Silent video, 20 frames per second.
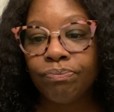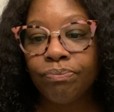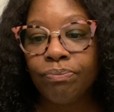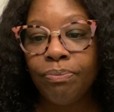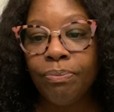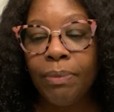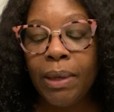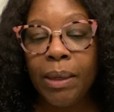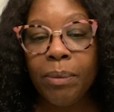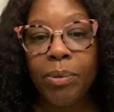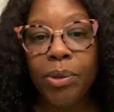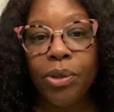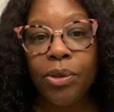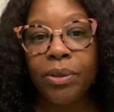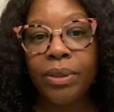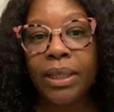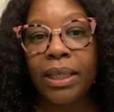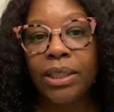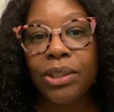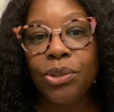maybe
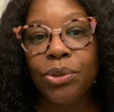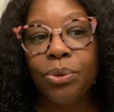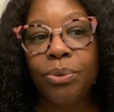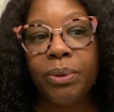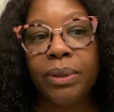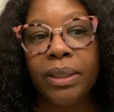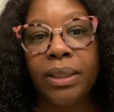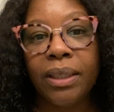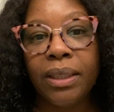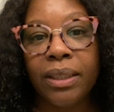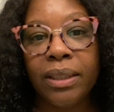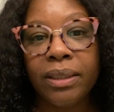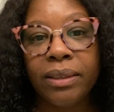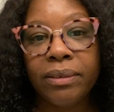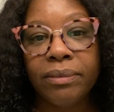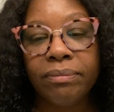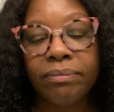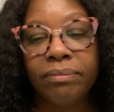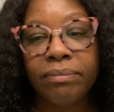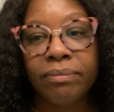you're not doing it
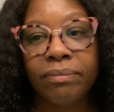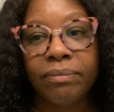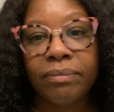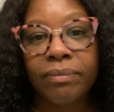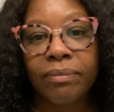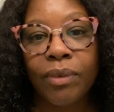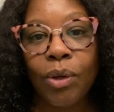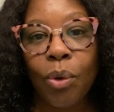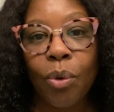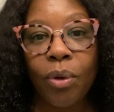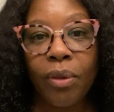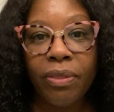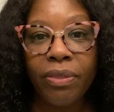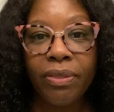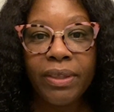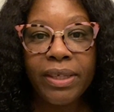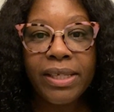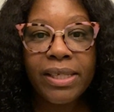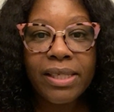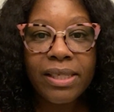on
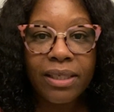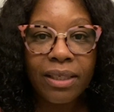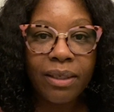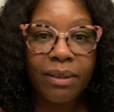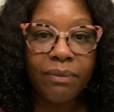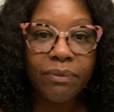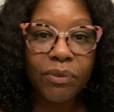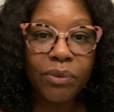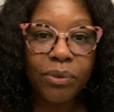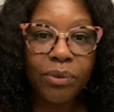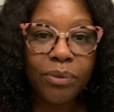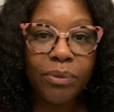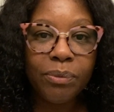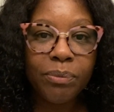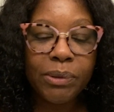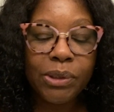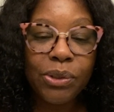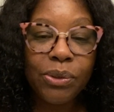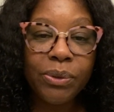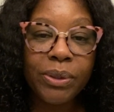this level,
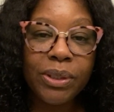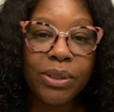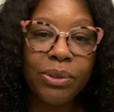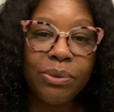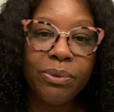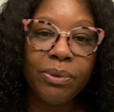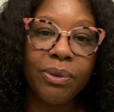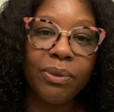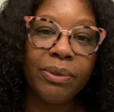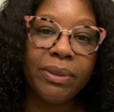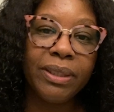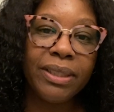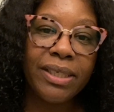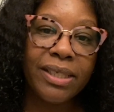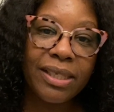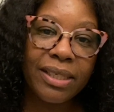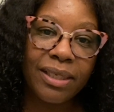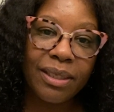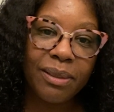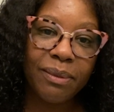but you can do it on
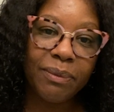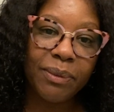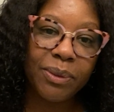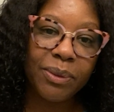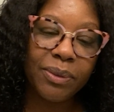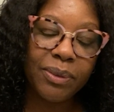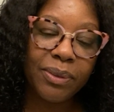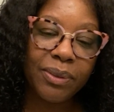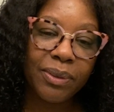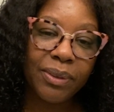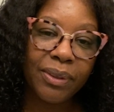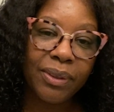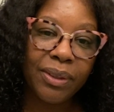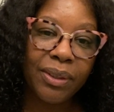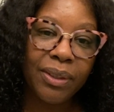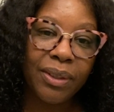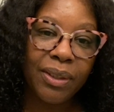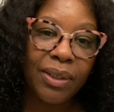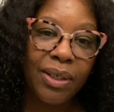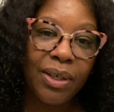this level.
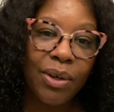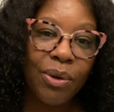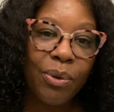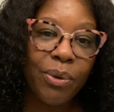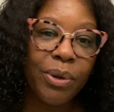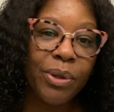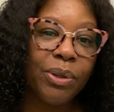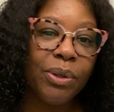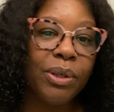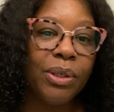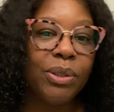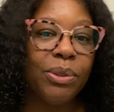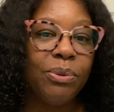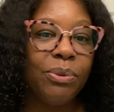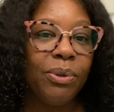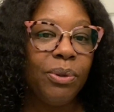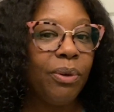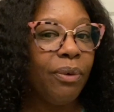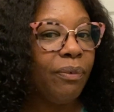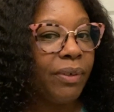Or you can do
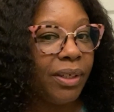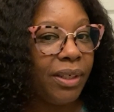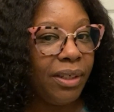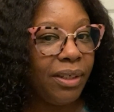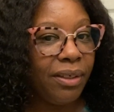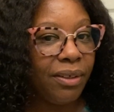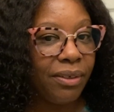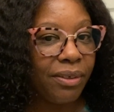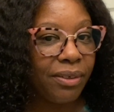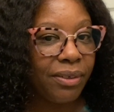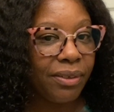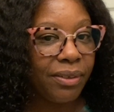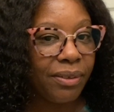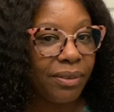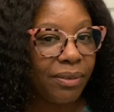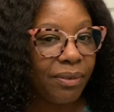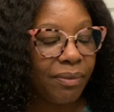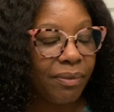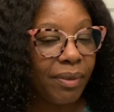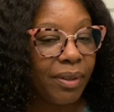it over here,
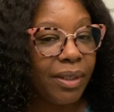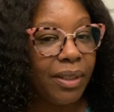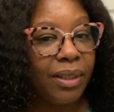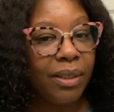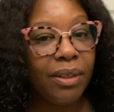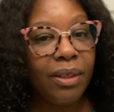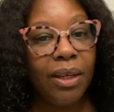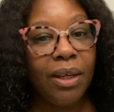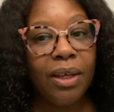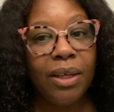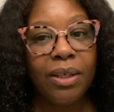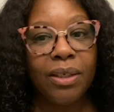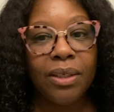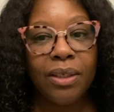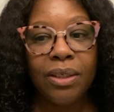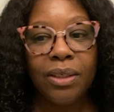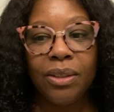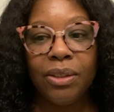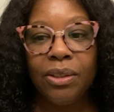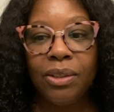right?
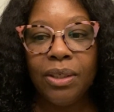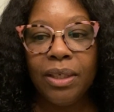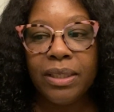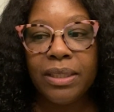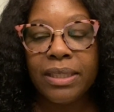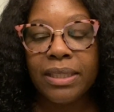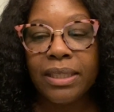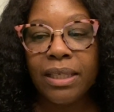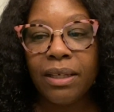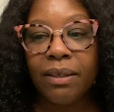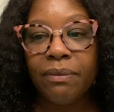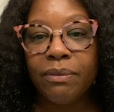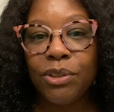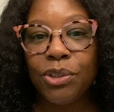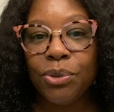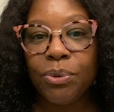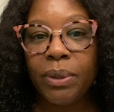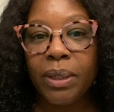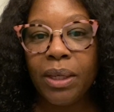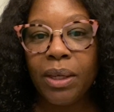Instead of
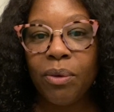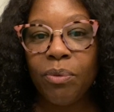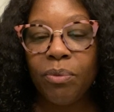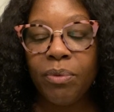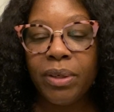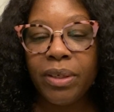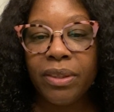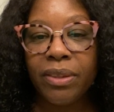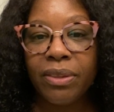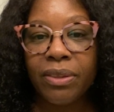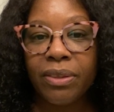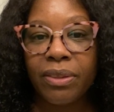doing it with